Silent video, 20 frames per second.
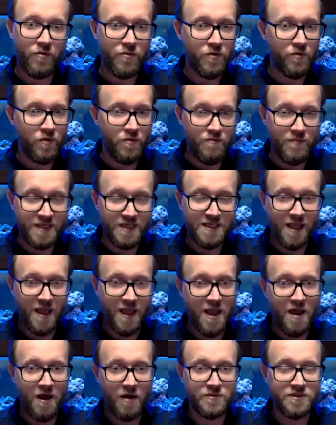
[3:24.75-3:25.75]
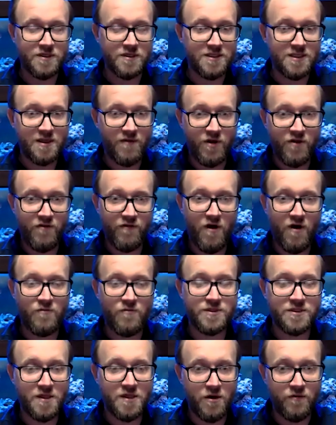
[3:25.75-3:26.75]
you would mitigate up to
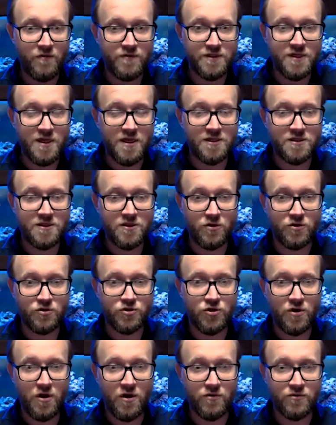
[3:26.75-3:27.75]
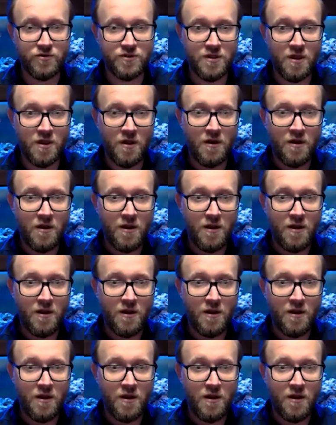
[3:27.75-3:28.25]
75% of the CS controls.